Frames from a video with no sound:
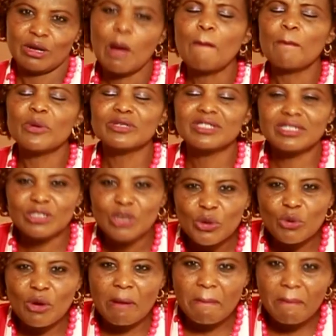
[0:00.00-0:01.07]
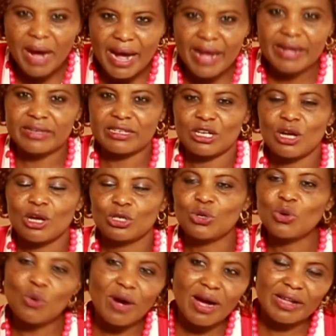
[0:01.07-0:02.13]
Put your mind
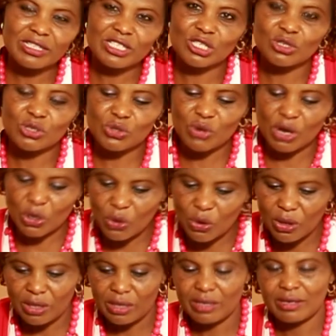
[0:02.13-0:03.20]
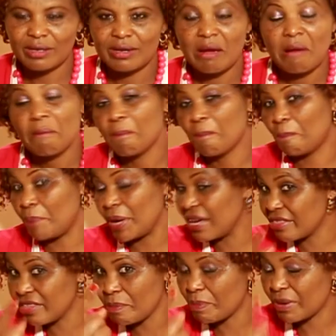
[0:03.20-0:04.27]
towards your goal.
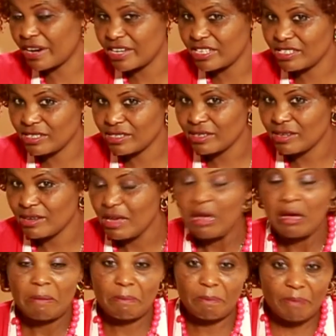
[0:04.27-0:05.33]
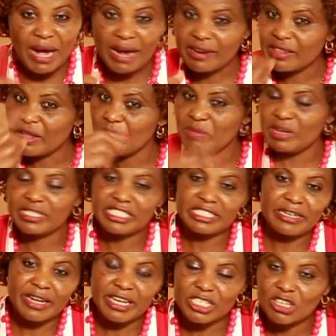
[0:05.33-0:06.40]
Pay the price. Burn the
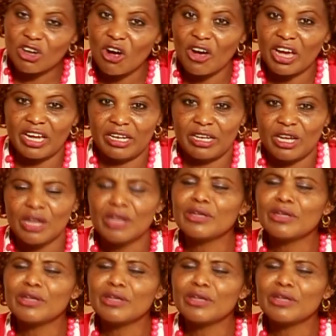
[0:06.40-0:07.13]
midnight oil.